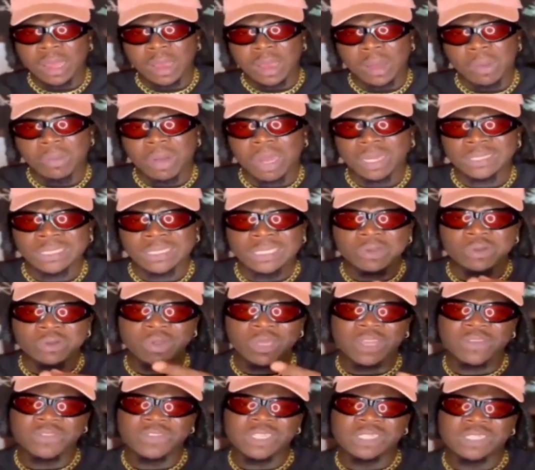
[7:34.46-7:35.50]
but still
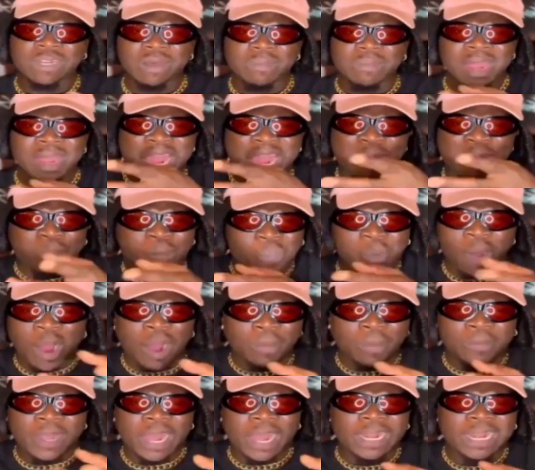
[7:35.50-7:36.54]
gives us some hip-hop
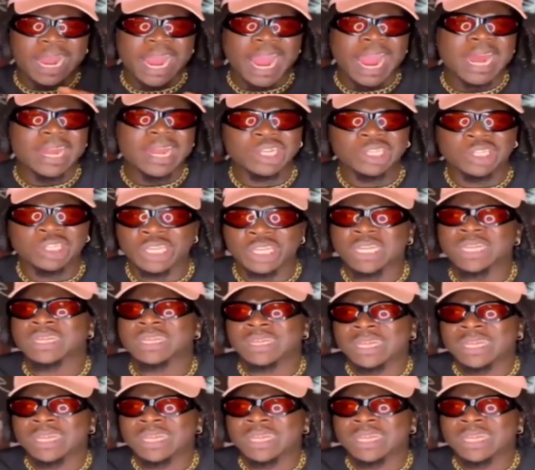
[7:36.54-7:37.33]
kind of energy